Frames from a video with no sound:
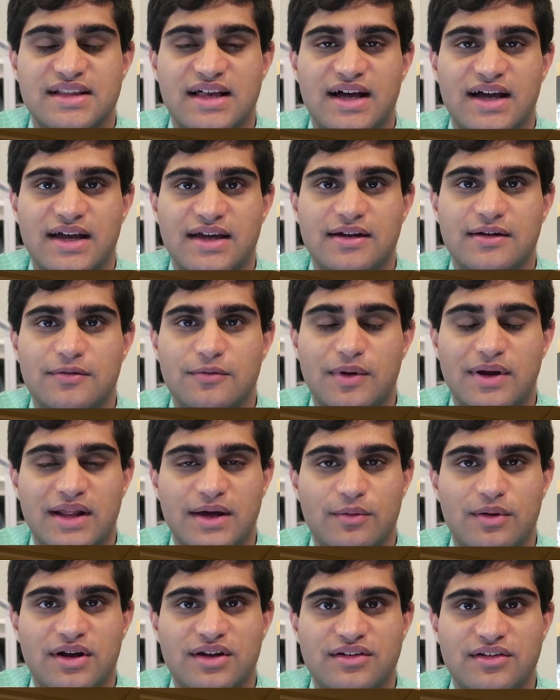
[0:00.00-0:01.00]
line when
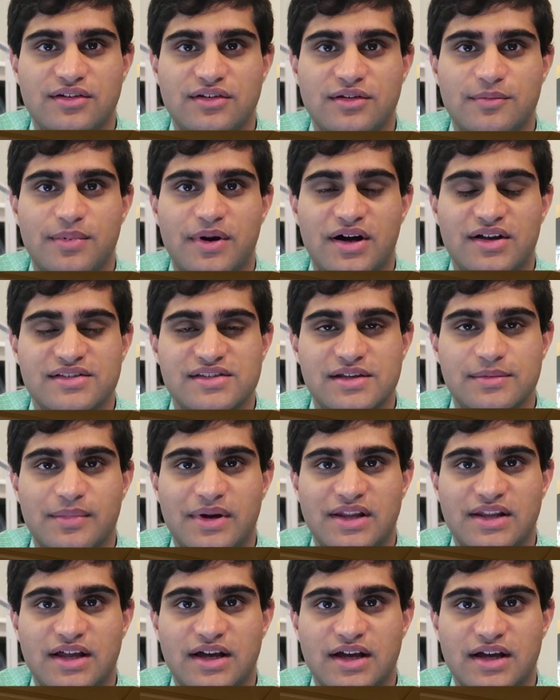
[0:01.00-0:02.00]
I want to deposit
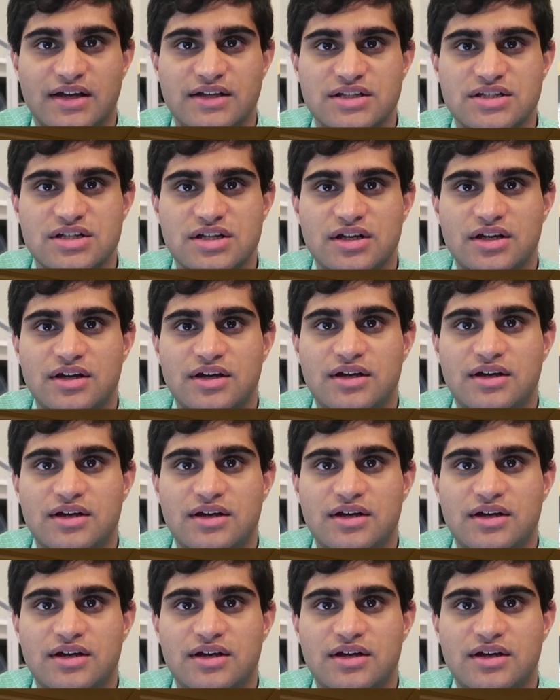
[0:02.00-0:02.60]
my luggage.